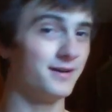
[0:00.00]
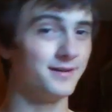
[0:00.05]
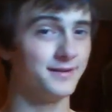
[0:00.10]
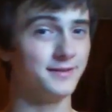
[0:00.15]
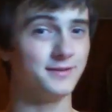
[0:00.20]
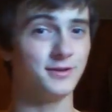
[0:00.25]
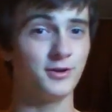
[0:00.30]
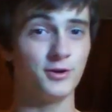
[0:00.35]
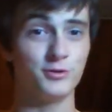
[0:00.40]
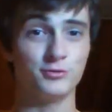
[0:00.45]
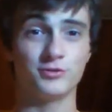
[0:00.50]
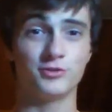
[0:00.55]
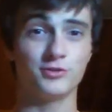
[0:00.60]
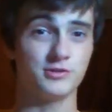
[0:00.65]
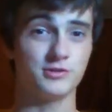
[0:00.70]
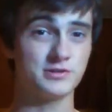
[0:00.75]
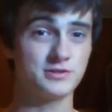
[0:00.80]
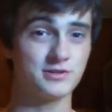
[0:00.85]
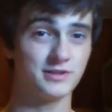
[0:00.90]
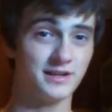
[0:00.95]
I don't
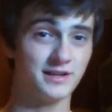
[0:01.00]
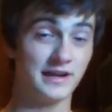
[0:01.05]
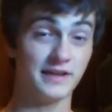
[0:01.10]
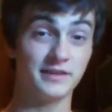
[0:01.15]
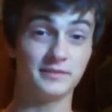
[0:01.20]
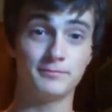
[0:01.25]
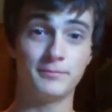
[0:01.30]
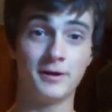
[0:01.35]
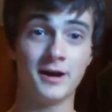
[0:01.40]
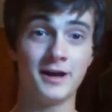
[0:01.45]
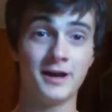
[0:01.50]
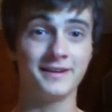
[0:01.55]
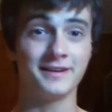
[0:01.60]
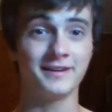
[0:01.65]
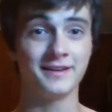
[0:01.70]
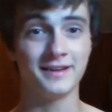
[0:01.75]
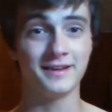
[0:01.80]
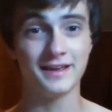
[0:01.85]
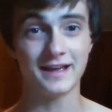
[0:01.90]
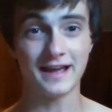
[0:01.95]
socialize, but
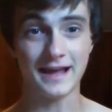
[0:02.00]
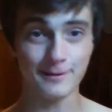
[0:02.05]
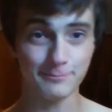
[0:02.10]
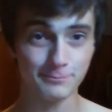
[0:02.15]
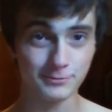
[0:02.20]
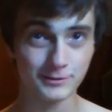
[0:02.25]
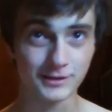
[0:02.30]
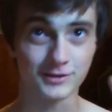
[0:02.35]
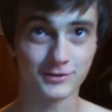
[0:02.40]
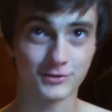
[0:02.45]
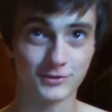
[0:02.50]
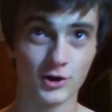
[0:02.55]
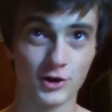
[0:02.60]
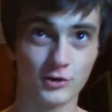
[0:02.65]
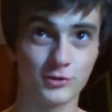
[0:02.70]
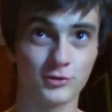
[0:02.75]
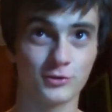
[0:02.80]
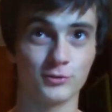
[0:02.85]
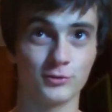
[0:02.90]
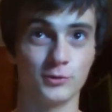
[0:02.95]
I play
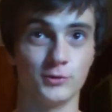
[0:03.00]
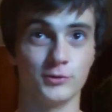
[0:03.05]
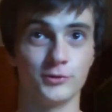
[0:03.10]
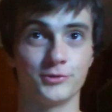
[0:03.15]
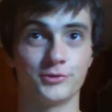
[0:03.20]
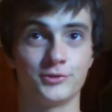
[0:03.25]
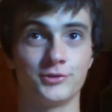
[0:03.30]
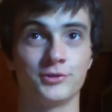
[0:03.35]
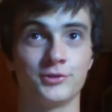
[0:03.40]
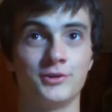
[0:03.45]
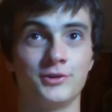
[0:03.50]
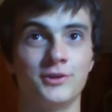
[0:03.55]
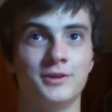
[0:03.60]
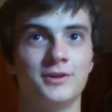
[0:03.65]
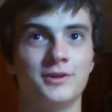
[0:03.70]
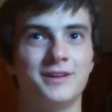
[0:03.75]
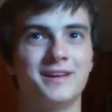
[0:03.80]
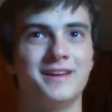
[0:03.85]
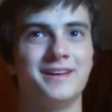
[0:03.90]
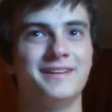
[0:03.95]
Dark Souls.
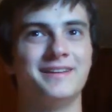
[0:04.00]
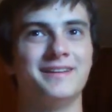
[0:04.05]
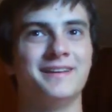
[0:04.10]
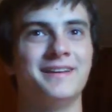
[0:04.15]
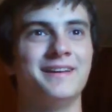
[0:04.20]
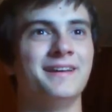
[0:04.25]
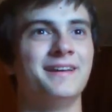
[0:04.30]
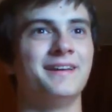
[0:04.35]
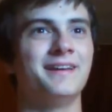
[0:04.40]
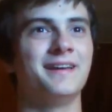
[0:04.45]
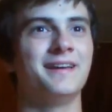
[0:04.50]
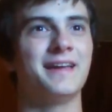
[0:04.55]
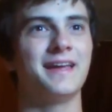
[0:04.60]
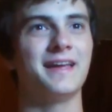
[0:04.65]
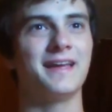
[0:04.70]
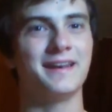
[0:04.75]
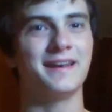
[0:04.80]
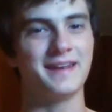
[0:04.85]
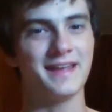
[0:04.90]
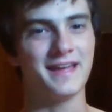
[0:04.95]

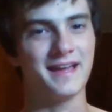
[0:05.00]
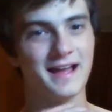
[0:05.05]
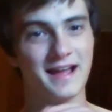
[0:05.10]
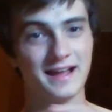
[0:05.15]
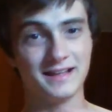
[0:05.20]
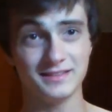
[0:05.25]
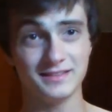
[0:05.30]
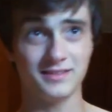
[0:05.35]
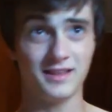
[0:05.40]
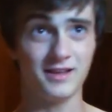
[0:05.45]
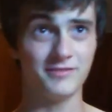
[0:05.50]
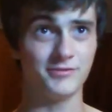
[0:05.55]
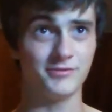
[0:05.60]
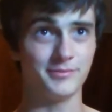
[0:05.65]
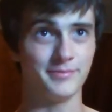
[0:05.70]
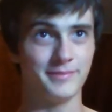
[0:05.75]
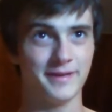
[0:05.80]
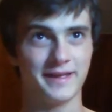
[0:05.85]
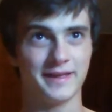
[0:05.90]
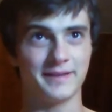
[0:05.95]
And I love
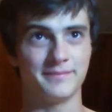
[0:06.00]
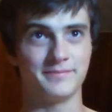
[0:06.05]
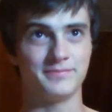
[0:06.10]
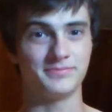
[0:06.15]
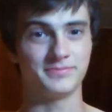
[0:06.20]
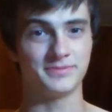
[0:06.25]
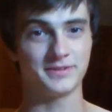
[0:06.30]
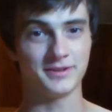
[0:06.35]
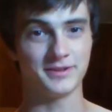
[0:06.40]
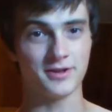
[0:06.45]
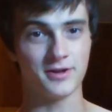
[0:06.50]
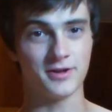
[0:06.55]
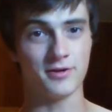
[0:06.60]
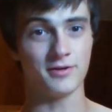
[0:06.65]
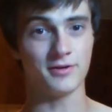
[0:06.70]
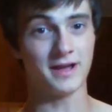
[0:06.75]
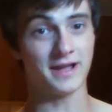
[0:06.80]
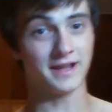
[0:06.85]
them, man. You know,